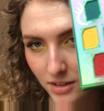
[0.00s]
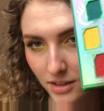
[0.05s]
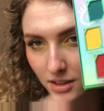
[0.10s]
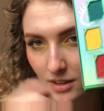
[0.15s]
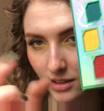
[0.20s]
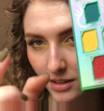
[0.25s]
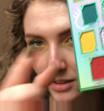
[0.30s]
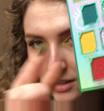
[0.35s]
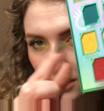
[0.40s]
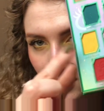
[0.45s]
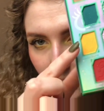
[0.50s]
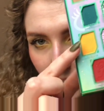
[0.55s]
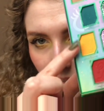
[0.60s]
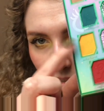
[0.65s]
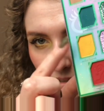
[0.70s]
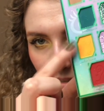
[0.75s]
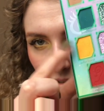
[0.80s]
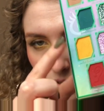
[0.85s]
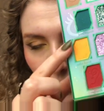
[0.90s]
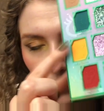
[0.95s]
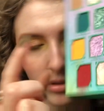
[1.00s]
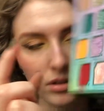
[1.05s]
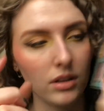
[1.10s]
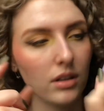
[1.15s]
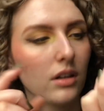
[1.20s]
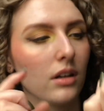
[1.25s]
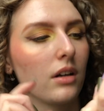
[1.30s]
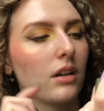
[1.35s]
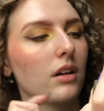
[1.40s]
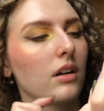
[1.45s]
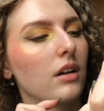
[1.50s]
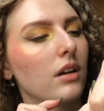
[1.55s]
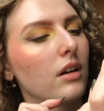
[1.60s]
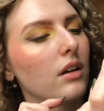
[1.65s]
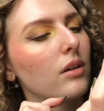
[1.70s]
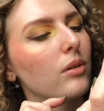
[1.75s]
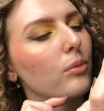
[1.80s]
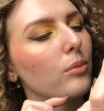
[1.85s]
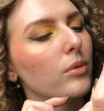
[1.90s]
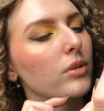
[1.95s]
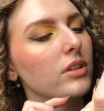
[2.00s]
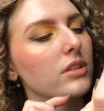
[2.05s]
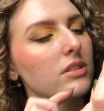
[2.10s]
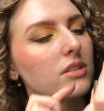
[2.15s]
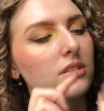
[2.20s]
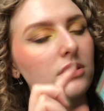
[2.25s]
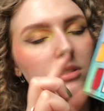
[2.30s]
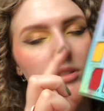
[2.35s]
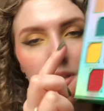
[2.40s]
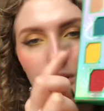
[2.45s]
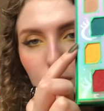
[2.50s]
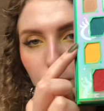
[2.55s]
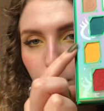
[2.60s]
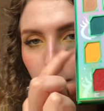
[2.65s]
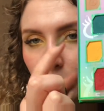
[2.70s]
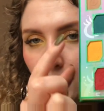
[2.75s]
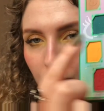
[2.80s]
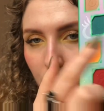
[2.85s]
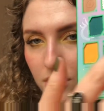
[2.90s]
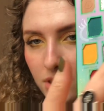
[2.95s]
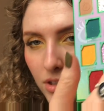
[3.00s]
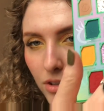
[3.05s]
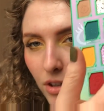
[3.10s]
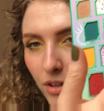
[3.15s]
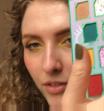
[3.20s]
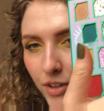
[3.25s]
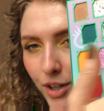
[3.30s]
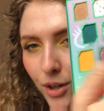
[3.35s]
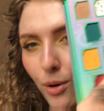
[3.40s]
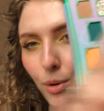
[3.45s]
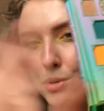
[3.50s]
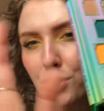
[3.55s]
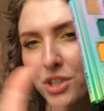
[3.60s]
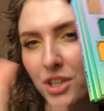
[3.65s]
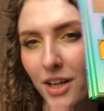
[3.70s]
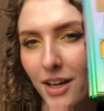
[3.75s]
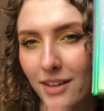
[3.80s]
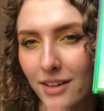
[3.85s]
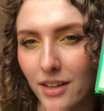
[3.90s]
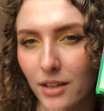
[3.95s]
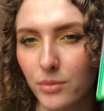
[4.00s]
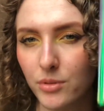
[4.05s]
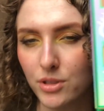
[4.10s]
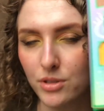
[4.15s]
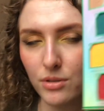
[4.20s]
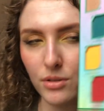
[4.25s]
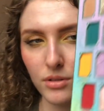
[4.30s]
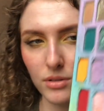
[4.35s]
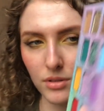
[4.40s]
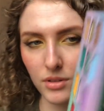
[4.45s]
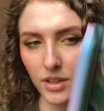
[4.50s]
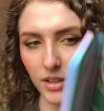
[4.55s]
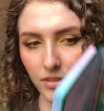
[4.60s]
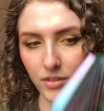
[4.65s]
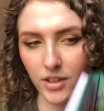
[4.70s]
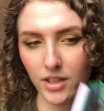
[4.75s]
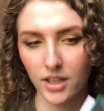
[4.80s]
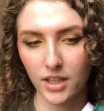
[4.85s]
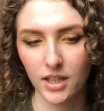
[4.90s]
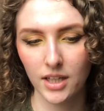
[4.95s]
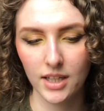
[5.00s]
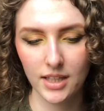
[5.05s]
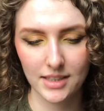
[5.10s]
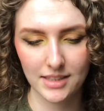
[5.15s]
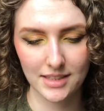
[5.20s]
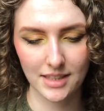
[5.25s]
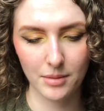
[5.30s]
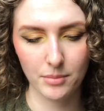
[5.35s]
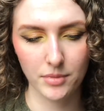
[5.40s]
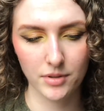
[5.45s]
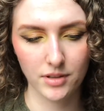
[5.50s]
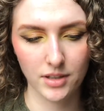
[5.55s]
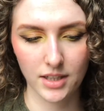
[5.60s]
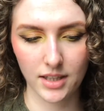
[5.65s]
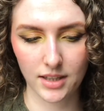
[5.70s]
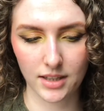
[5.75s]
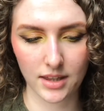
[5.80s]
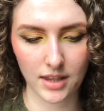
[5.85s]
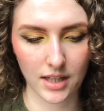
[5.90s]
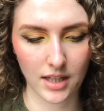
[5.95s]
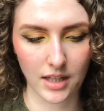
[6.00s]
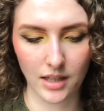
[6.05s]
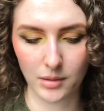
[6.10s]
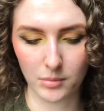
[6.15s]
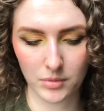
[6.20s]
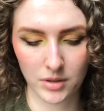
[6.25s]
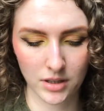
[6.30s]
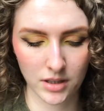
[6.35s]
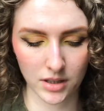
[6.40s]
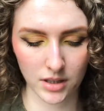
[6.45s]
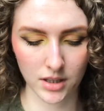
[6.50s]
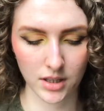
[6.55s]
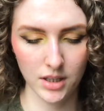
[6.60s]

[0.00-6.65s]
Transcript: Like this is solar, what is it, solar burst, and you have like oceanic, which is also like very summery theme.